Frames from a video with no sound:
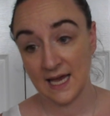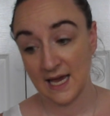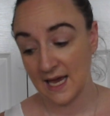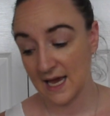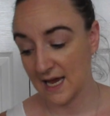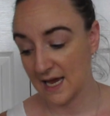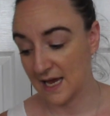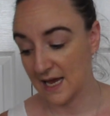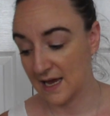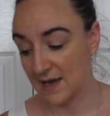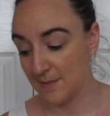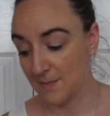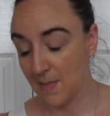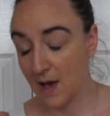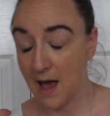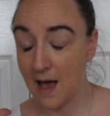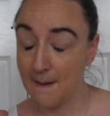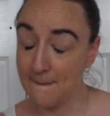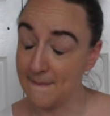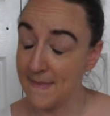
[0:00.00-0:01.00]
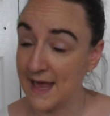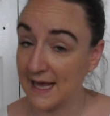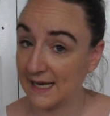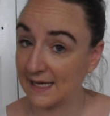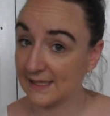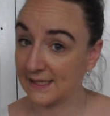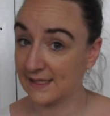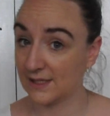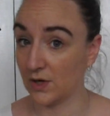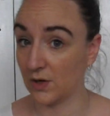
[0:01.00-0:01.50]
a
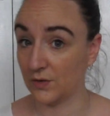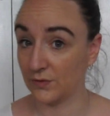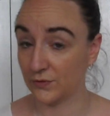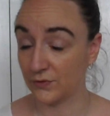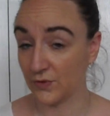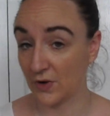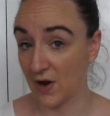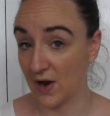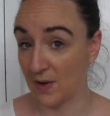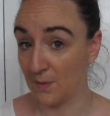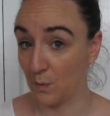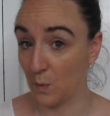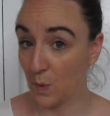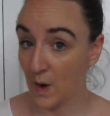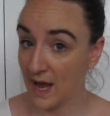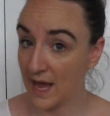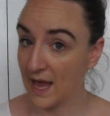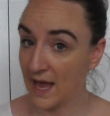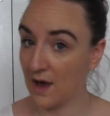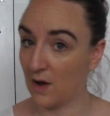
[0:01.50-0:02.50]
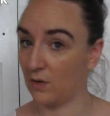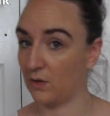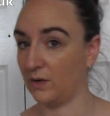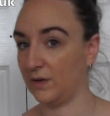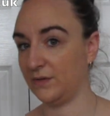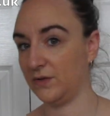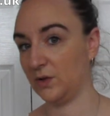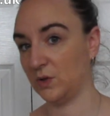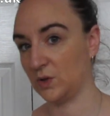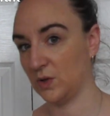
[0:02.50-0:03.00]
mix of dry and wet, or
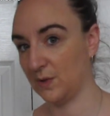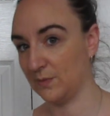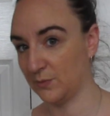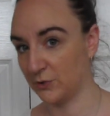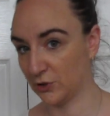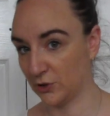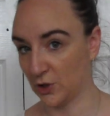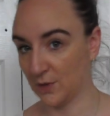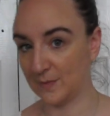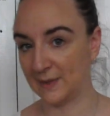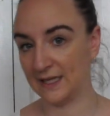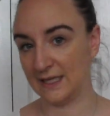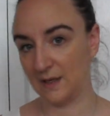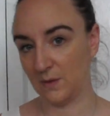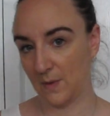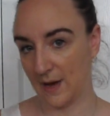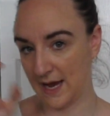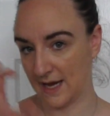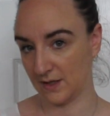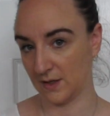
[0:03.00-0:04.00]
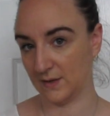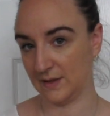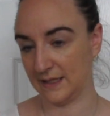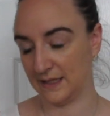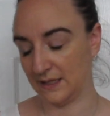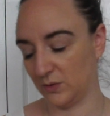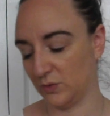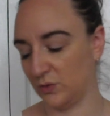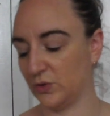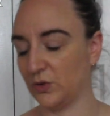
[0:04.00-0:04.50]
if you're doing predominantly wet and only a
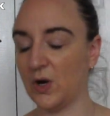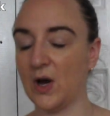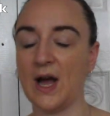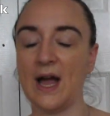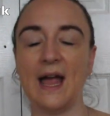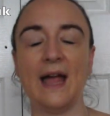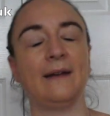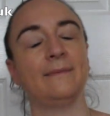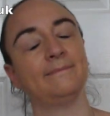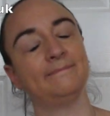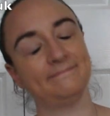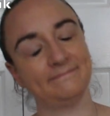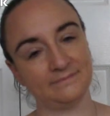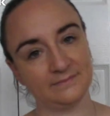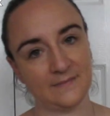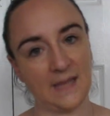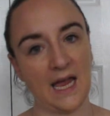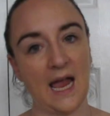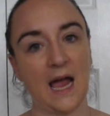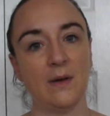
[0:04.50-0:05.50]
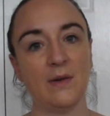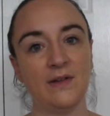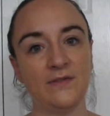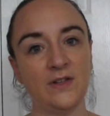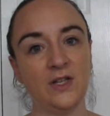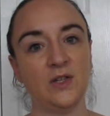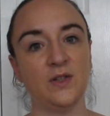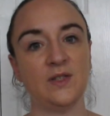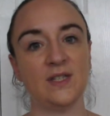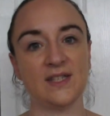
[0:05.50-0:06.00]
dry. However
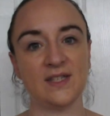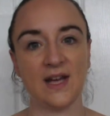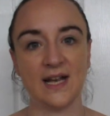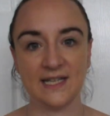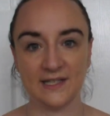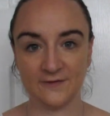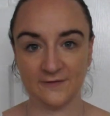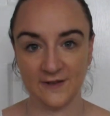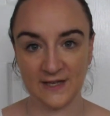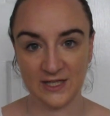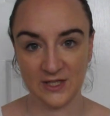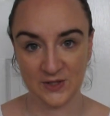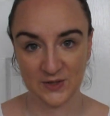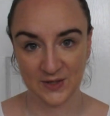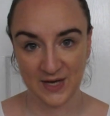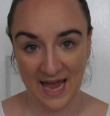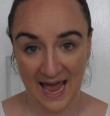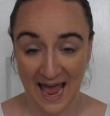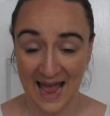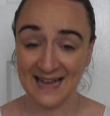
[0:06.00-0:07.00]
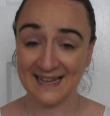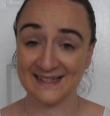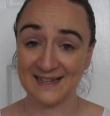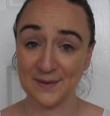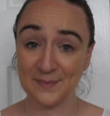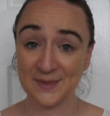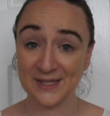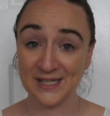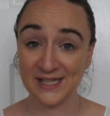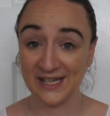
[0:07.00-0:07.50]
you decide to feed your cat is
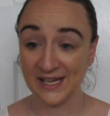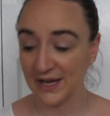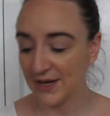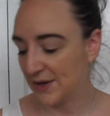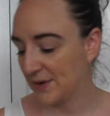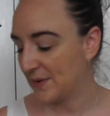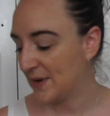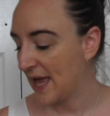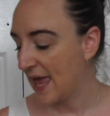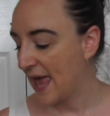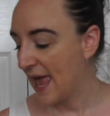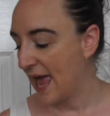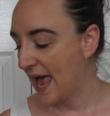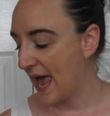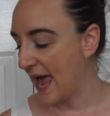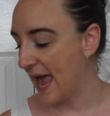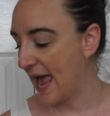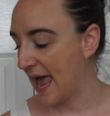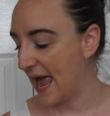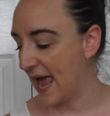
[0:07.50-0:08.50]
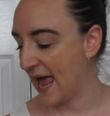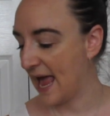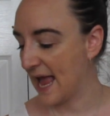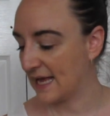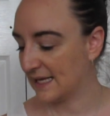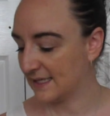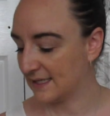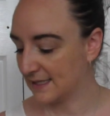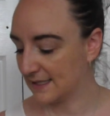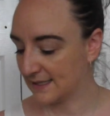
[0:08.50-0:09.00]
up to you,
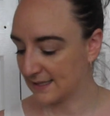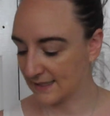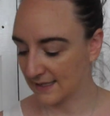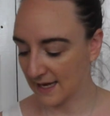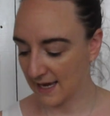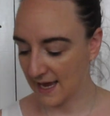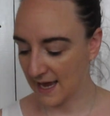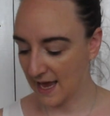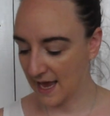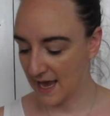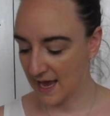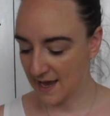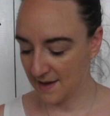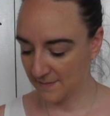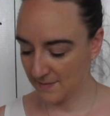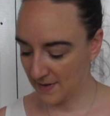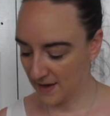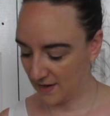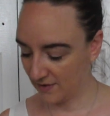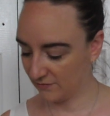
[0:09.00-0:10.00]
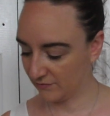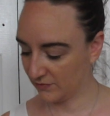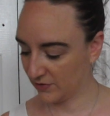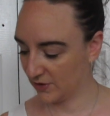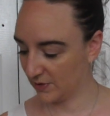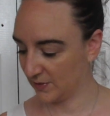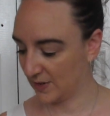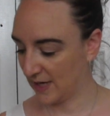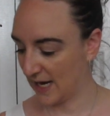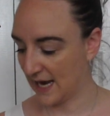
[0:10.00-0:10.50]
and
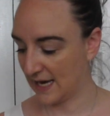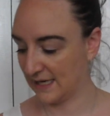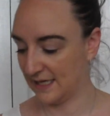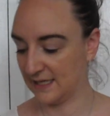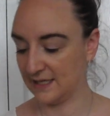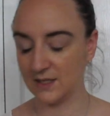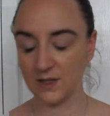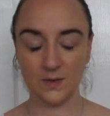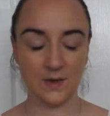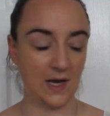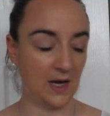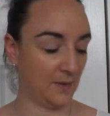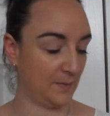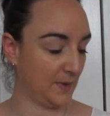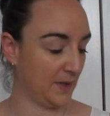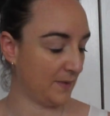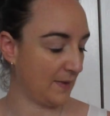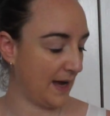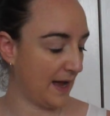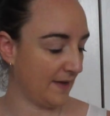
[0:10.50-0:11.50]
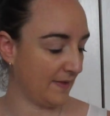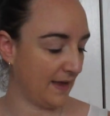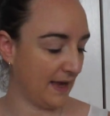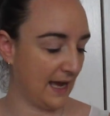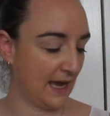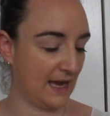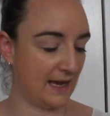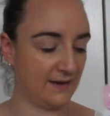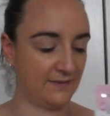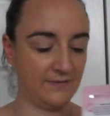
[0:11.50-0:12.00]
Royal Canin do help you out. They
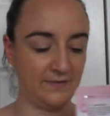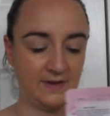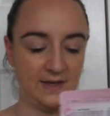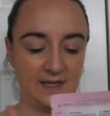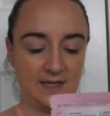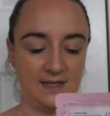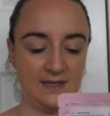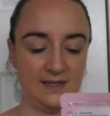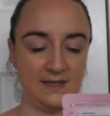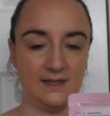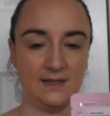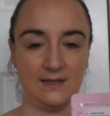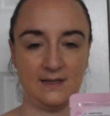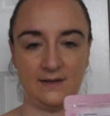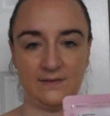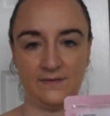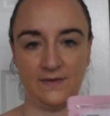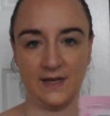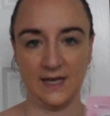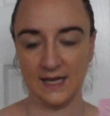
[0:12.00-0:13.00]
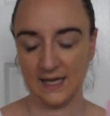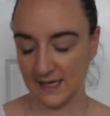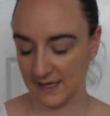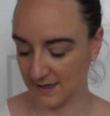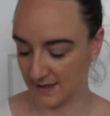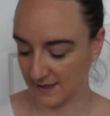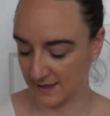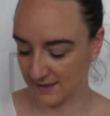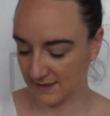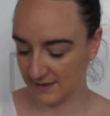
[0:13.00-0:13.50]
have stuff
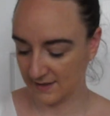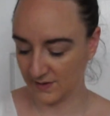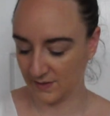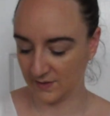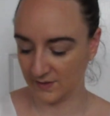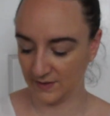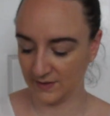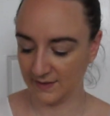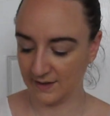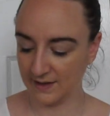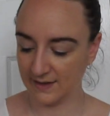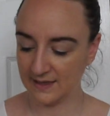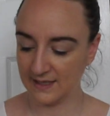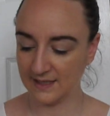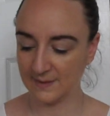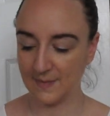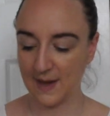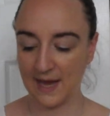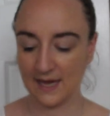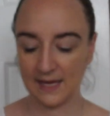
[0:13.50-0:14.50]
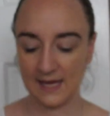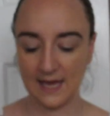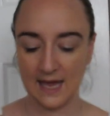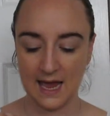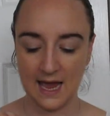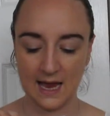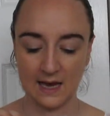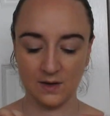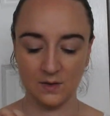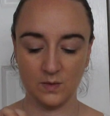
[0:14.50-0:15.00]
here on this packet
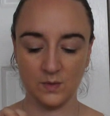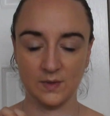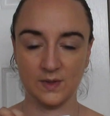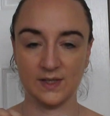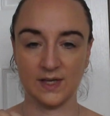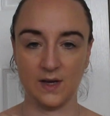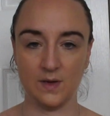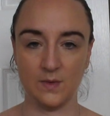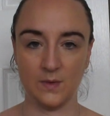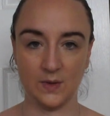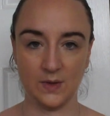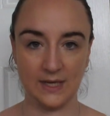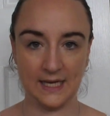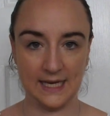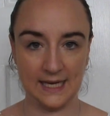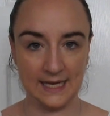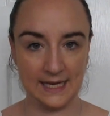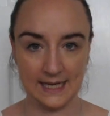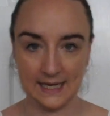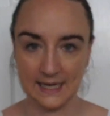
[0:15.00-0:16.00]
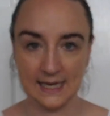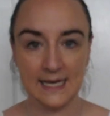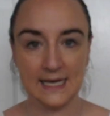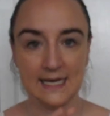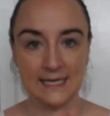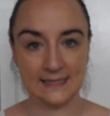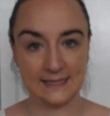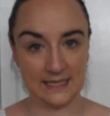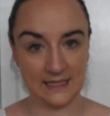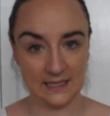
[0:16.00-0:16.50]
and also on here
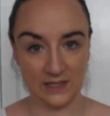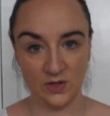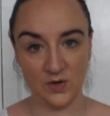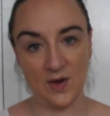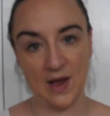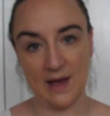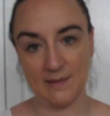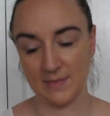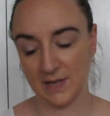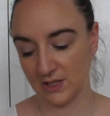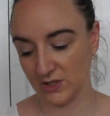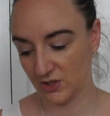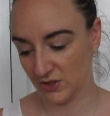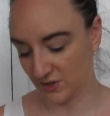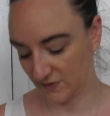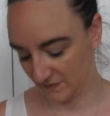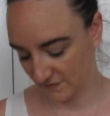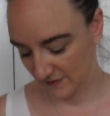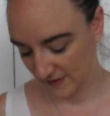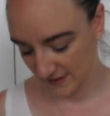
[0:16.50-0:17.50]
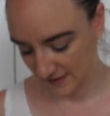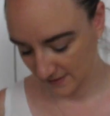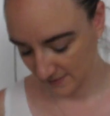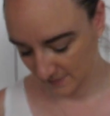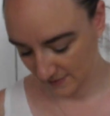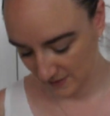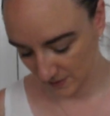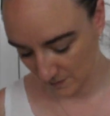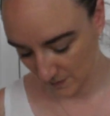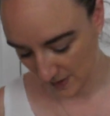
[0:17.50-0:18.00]
telling you how much to feed
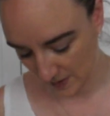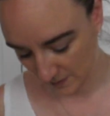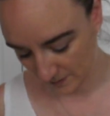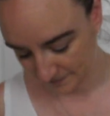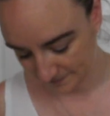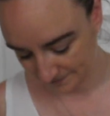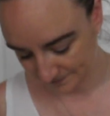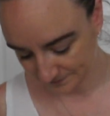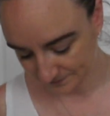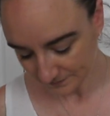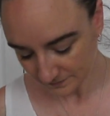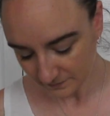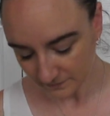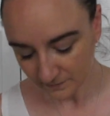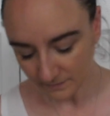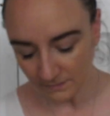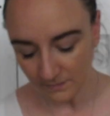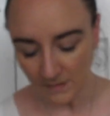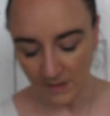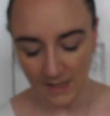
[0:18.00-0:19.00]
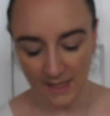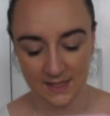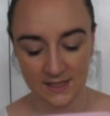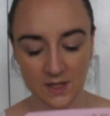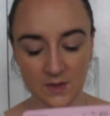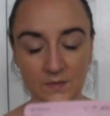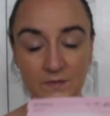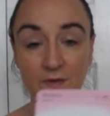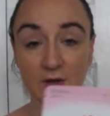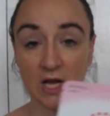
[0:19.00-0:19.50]
them as well.
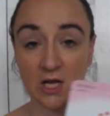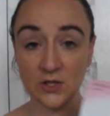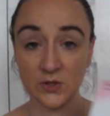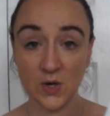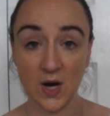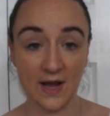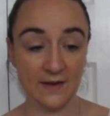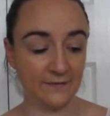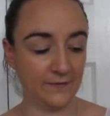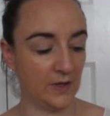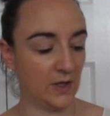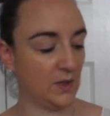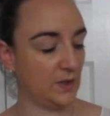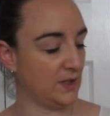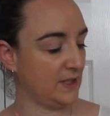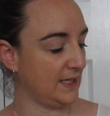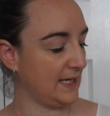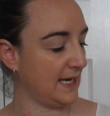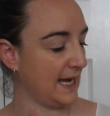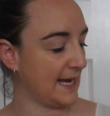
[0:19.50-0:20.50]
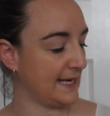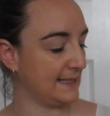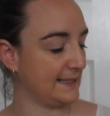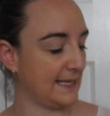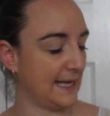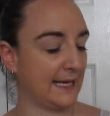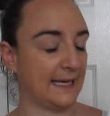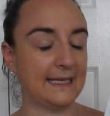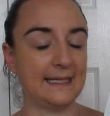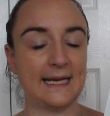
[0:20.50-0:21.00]
So for her dry food, she has
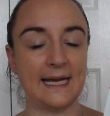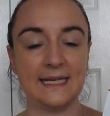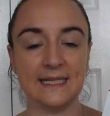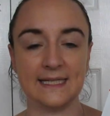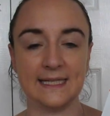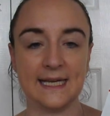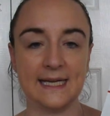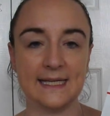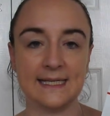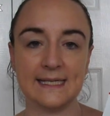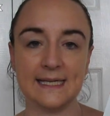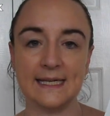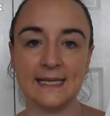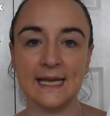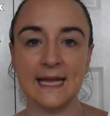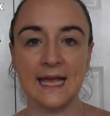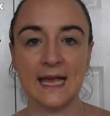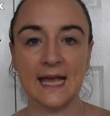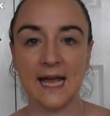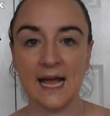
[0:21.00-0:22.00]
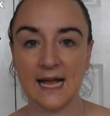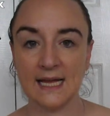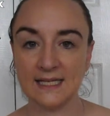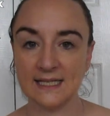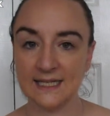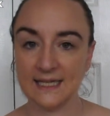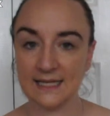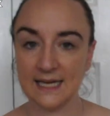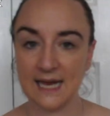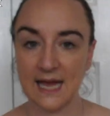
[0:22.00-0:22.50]
second age kitten and
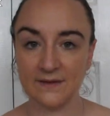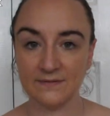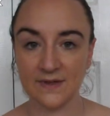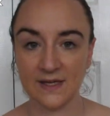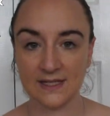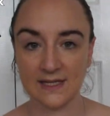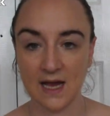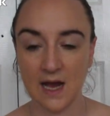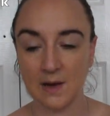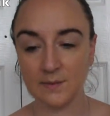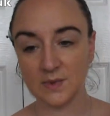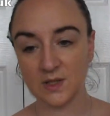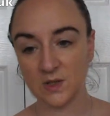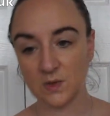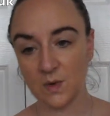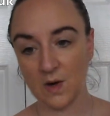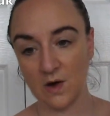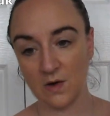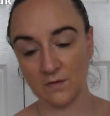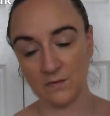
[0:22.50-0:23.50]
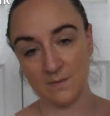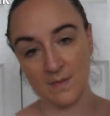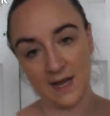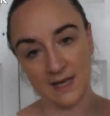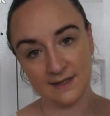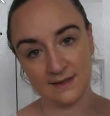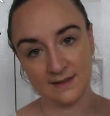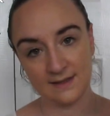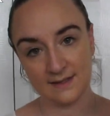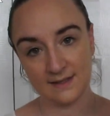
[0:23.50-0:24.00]
she can have this up to 12
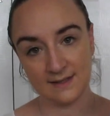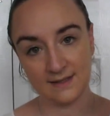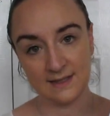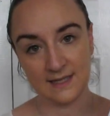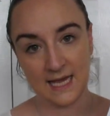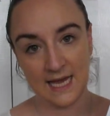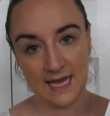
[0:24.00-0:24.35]
months.